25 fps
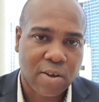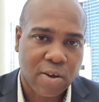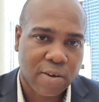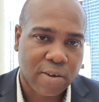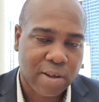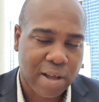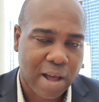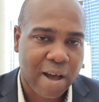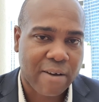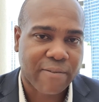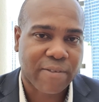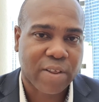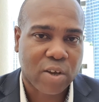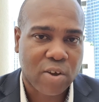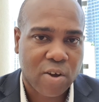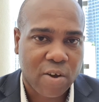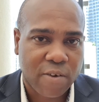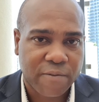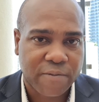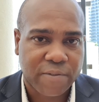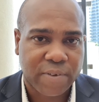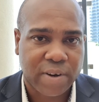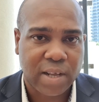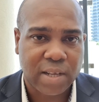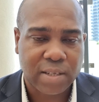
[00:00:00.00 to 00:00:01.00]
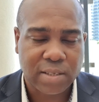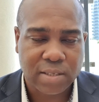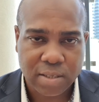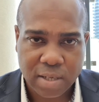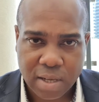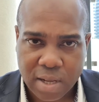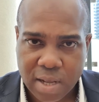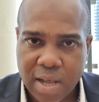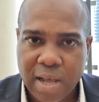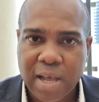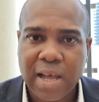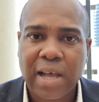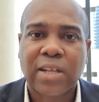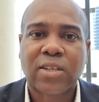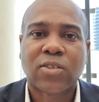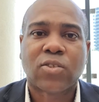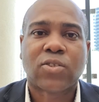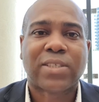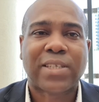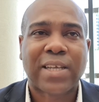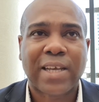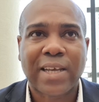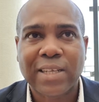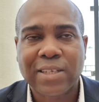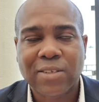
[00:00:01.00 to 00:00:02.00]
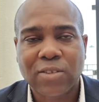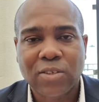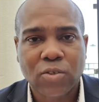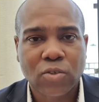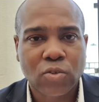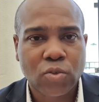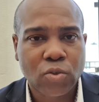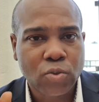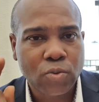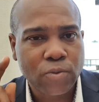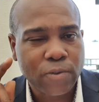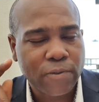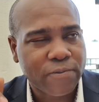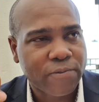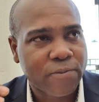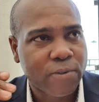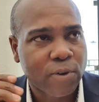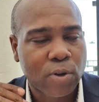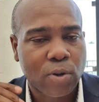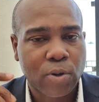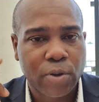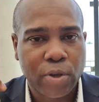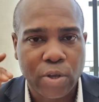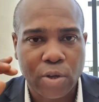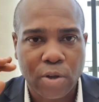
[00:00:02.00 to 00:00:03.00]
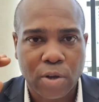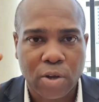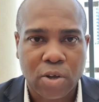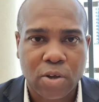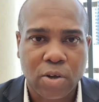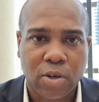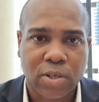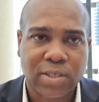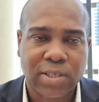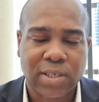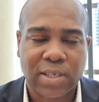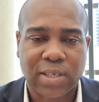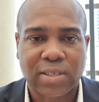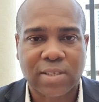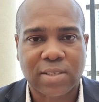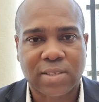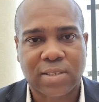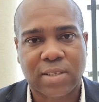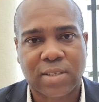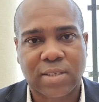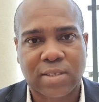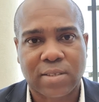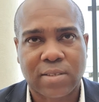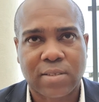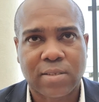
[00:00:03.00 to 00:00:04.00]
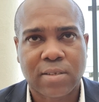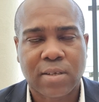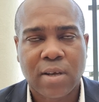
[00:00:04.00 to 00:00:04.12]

have the confidence and follow your gut instinct.